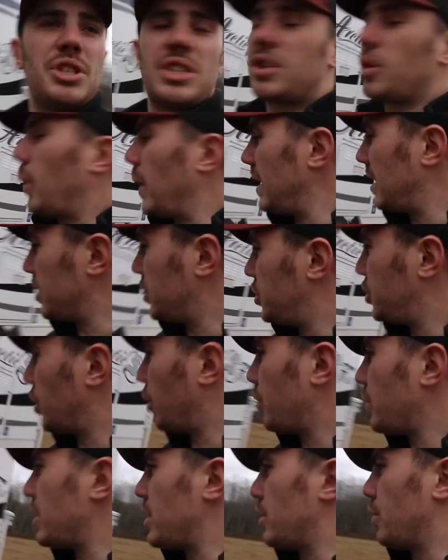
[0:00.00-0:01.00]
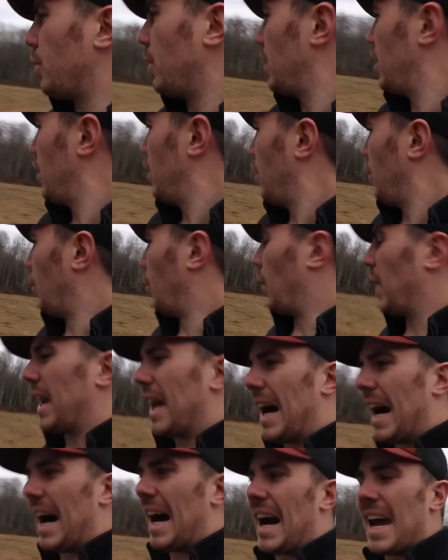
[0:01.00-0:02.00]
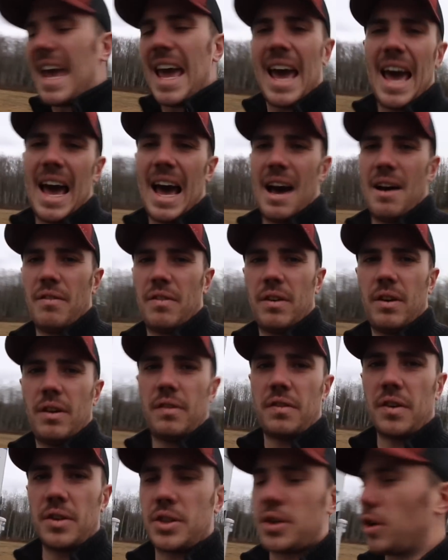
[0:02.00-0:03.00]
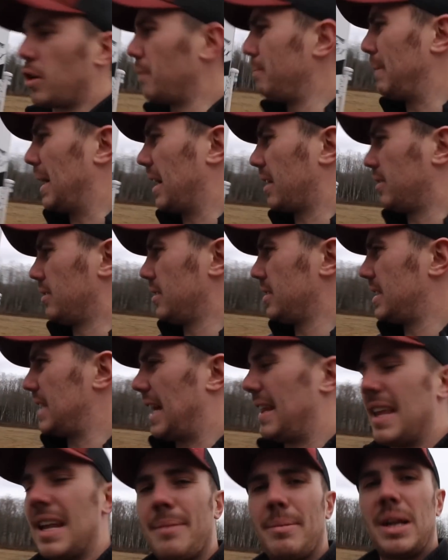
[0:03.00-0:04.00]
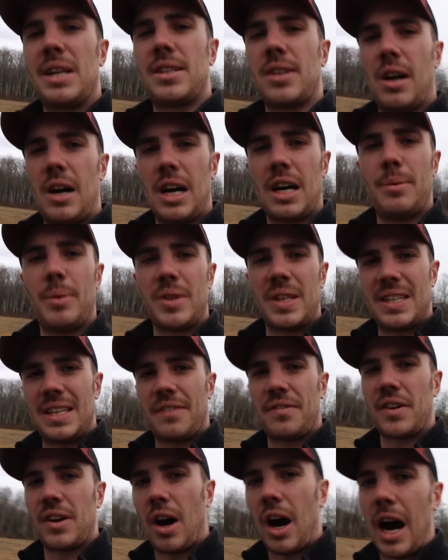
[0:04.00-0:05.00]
just going to show you what I have for turnbuckles, and then I'm going to talk about the different